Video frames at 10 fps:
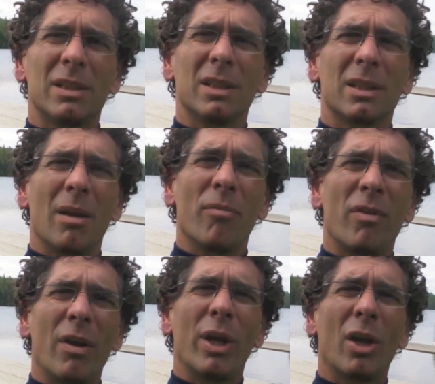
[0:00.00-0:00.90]
just I'm
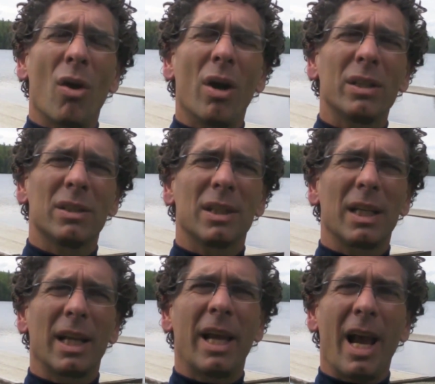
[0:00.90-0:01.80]
very conscious at
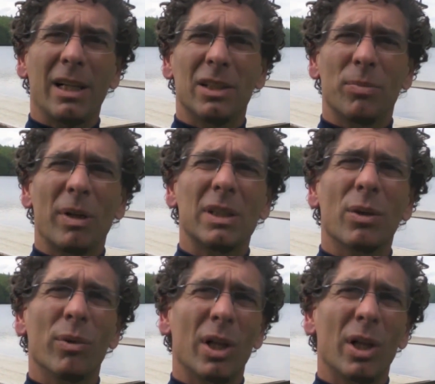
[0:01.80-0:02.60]
the catch, especially when the